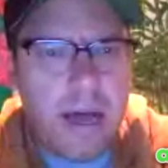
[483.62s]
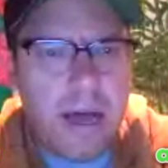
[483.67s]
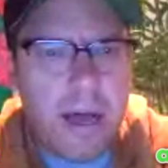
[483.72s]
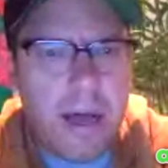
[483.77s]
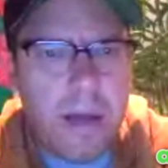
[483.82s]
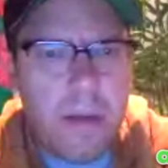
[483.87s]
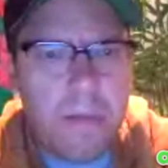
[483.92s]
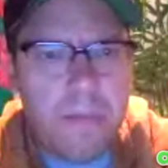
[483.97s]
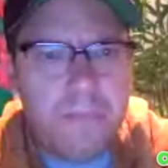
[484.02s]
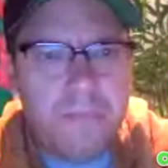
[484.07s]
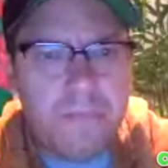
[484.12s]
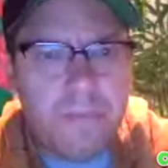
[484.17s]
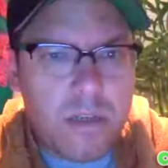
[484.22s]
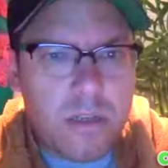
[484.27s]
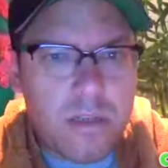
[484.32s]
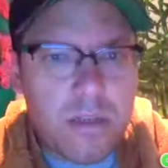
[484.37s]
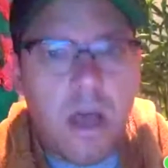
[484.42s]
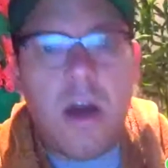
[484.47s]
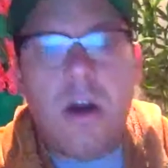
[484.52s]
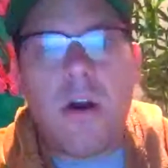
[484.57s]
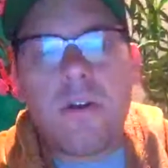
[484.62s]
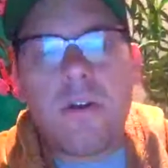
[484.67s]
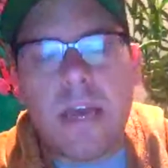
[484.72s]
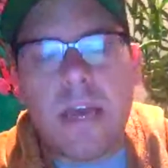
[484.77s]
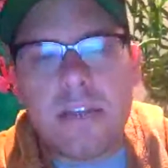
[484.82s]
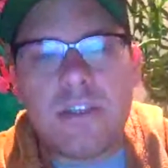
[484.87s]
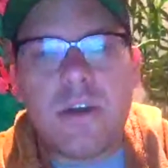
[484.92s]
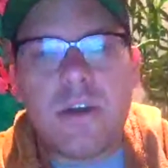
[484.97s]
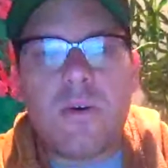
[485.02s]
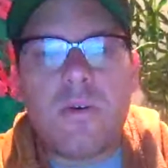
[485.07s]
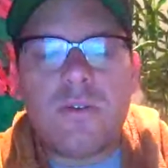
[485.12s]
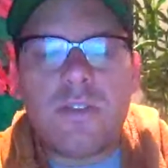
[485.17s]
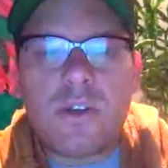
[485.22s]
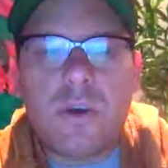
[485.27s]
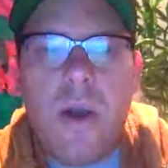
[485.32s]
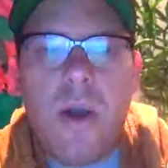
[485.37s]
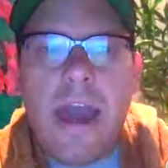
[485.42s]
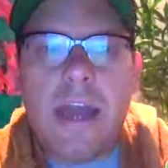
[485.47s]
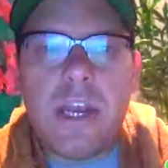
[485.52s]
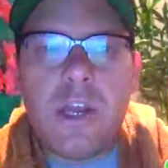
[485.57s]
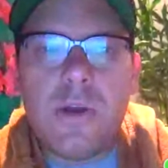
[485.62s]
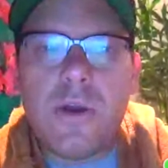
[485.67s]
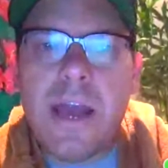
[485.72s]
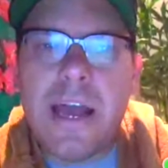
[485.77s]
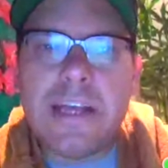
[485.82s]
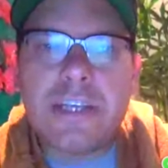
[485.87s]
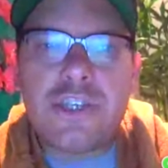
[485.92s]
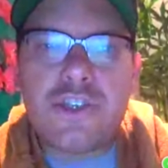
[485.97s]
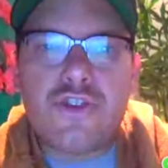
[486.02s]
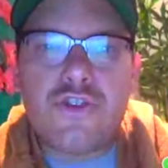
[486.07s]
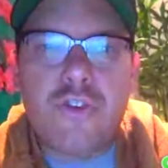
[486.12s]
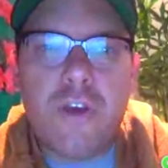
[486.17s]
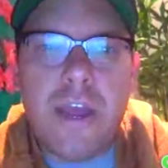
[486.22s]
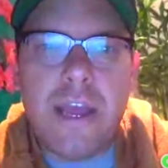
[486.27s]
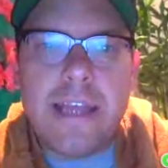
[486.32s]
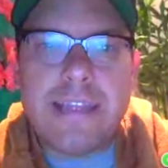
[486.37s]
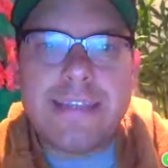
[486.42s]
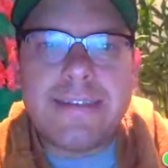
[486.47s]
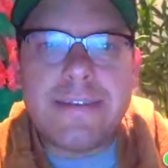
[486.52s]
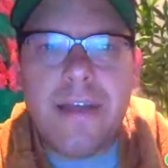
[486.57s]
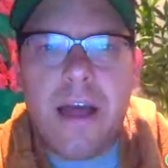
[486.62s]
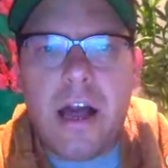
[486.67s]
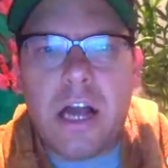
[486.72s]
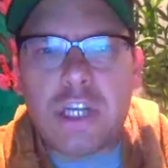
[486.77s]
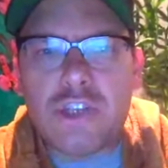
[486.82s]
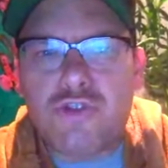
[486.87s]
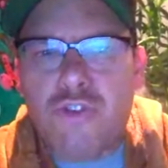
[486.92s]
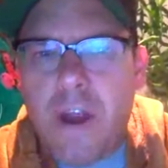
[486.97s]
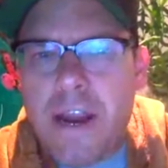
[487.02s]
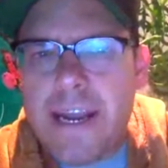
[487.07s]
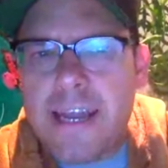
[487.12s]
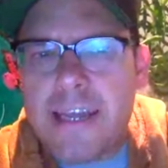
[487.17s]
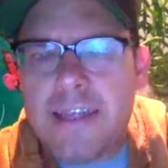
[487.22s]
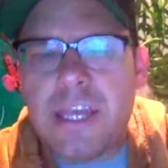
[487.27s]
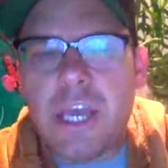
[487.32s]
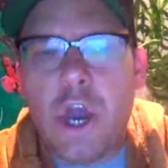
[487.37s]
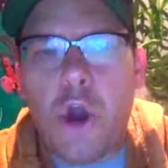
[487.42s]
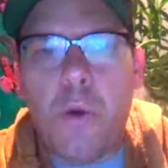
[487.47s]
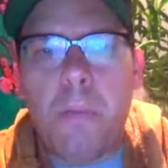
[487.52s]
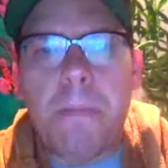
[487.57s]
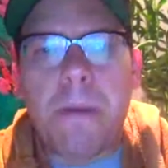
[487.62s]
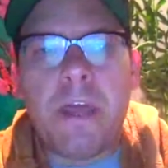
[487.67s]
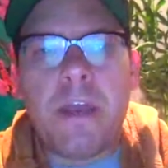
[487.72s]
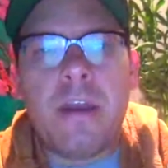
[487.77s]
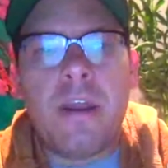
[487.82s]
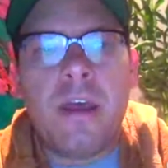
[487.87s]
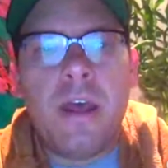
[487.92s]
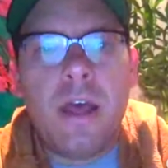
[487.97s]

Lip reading: Okay. So how do you guys trade stocks right at the open?